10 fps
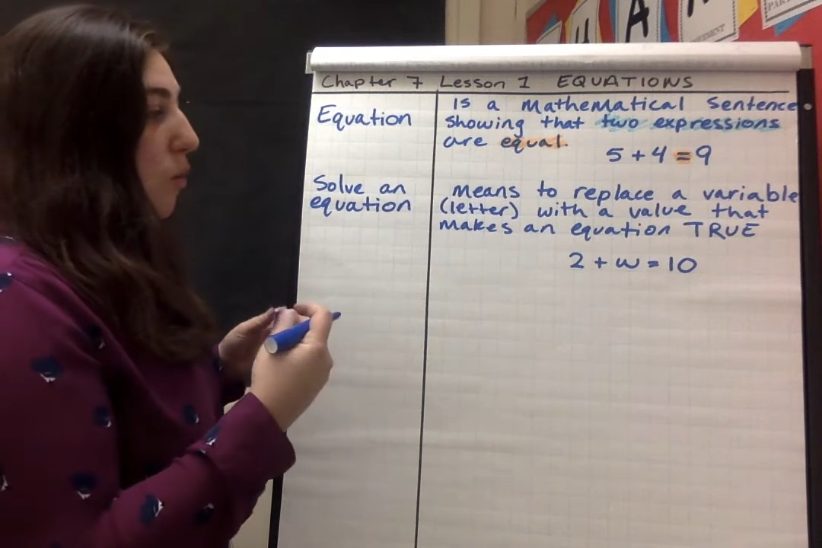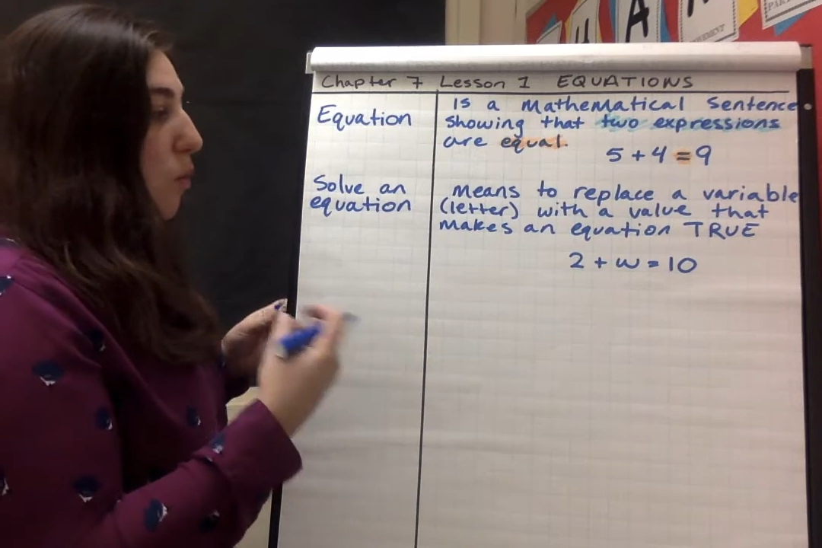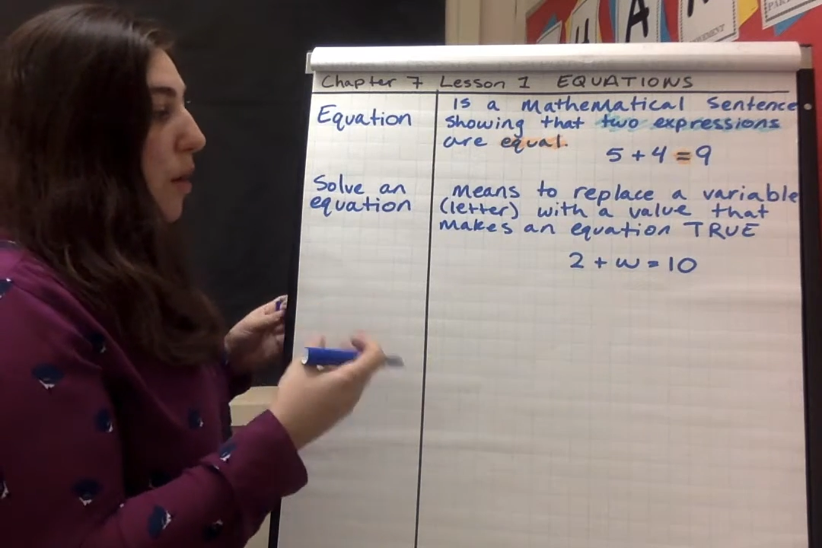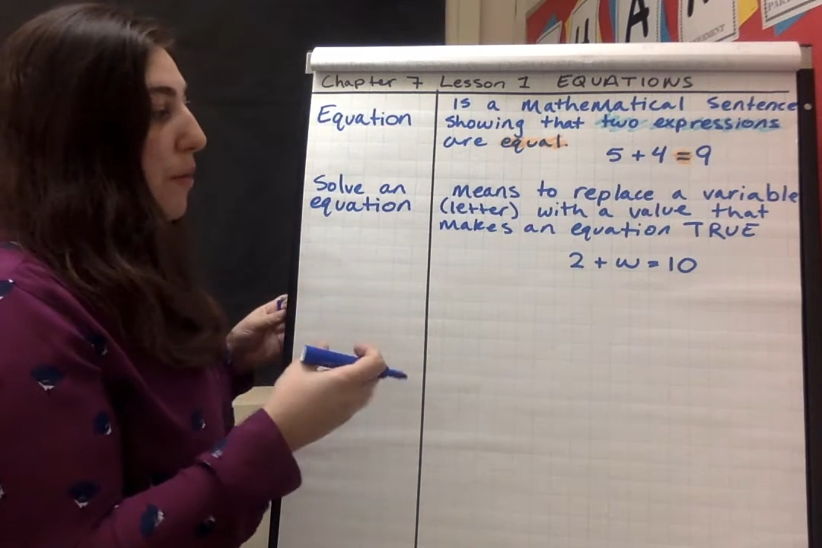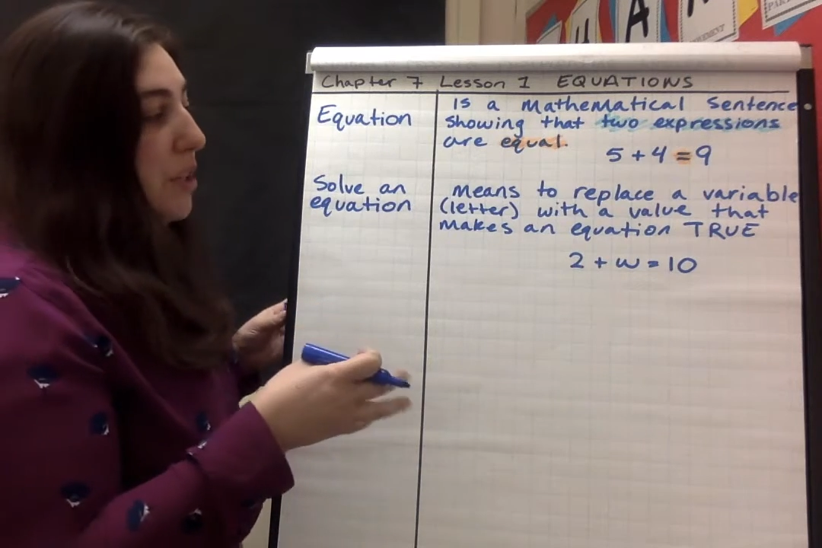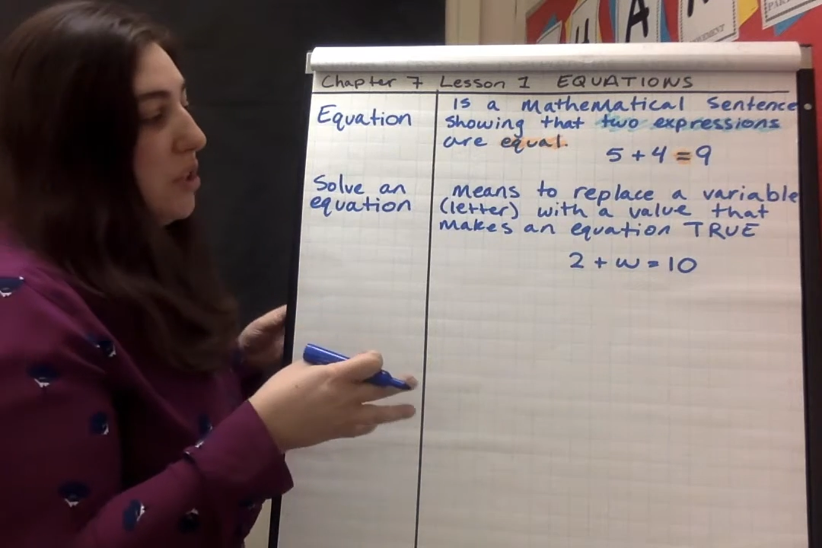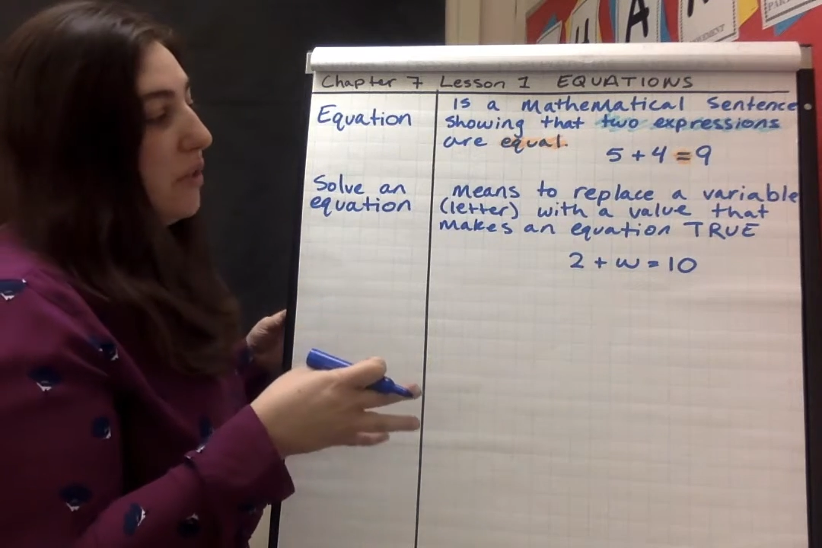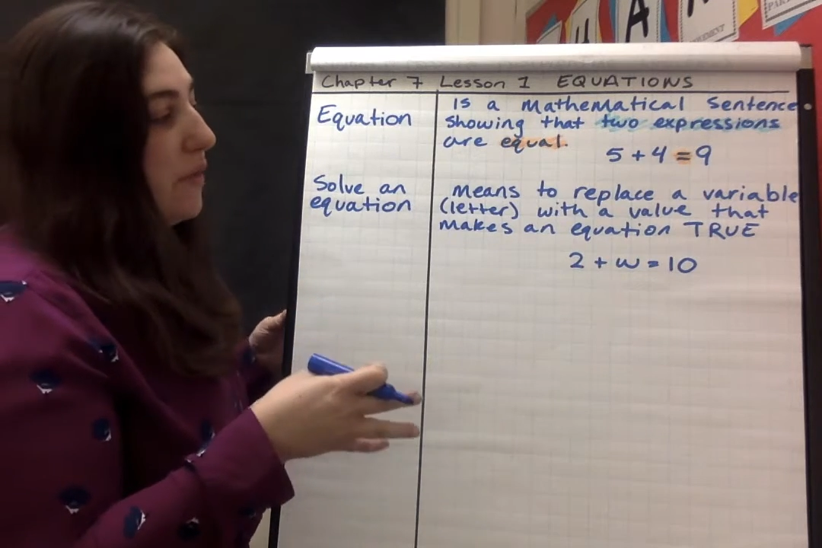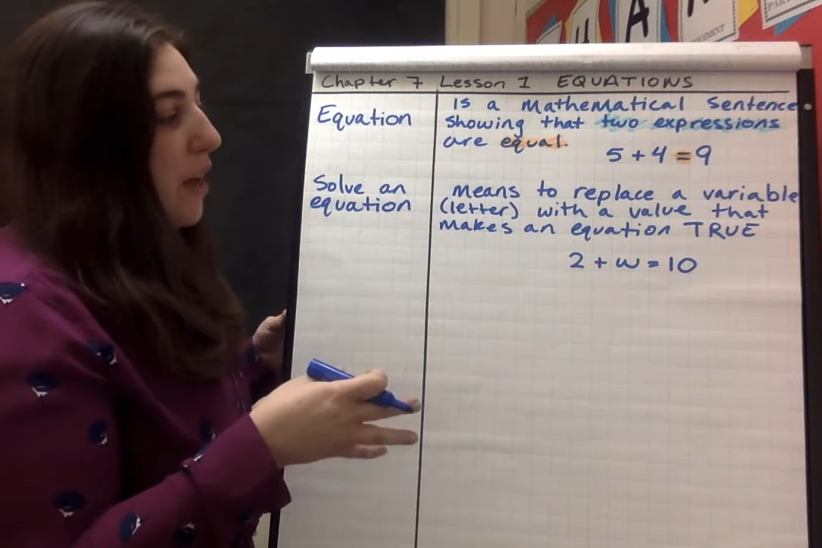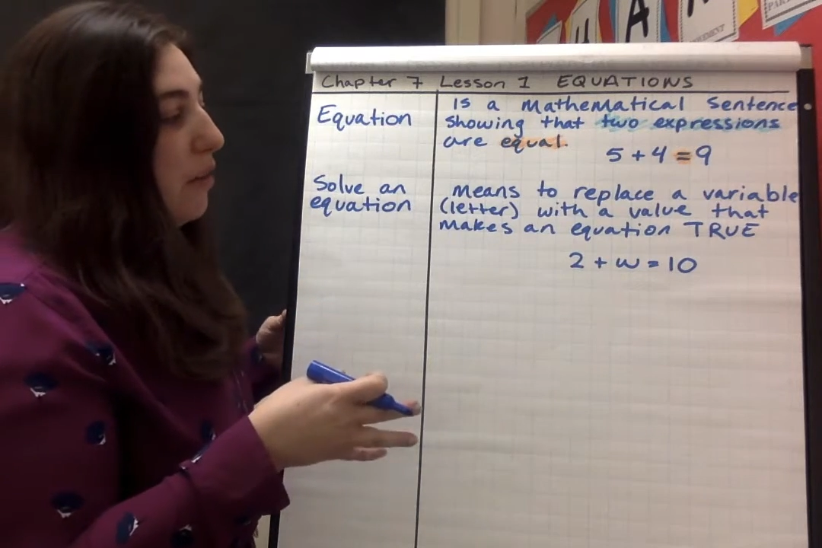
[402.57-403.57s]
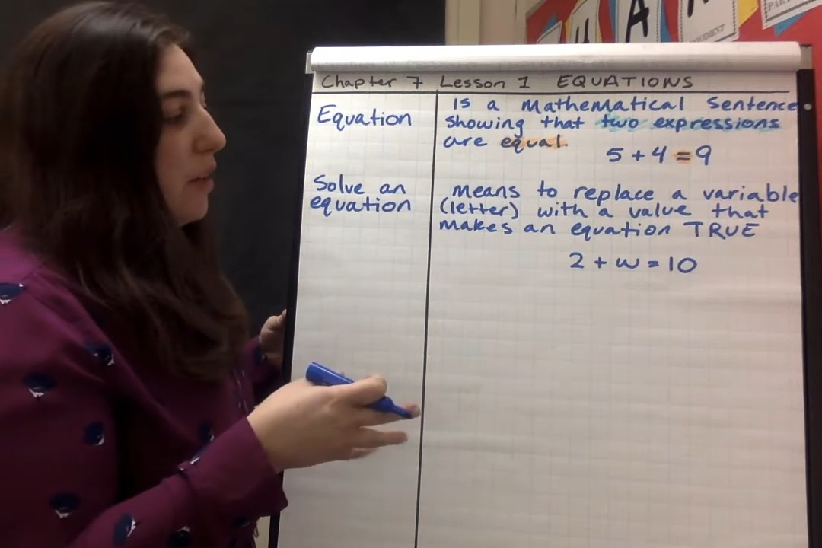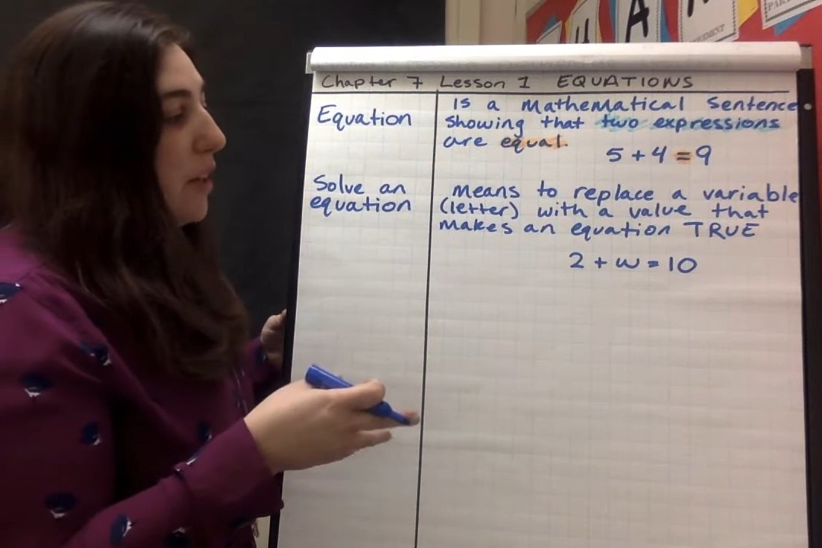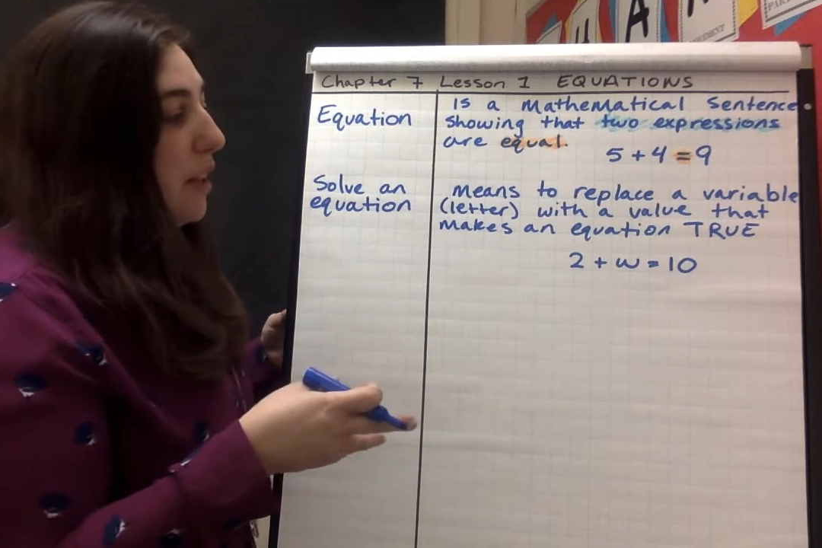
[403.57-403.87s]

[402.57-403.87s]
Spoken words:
what we just found right